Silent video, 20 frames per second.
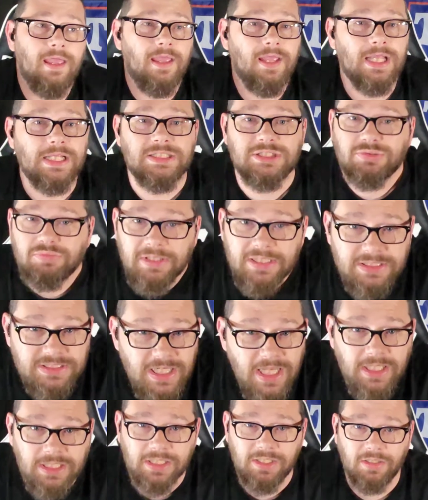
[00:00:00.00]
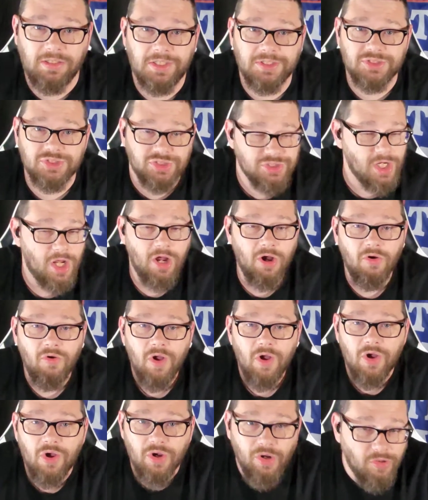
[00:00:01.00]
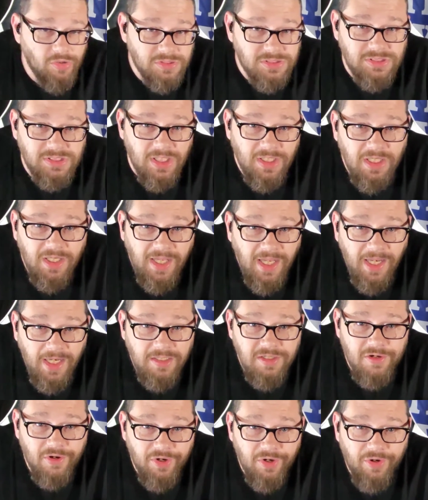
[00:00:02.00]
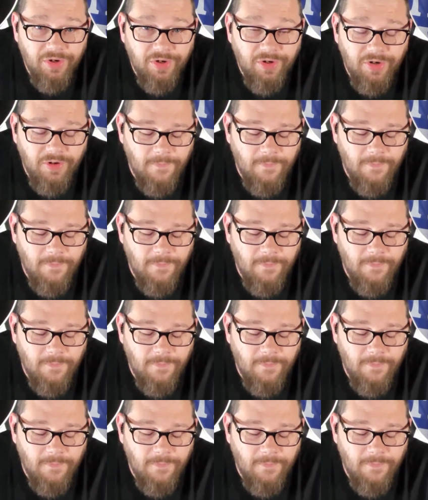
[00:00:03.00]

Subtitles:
It's ridiculous, Joe. Who's the leader?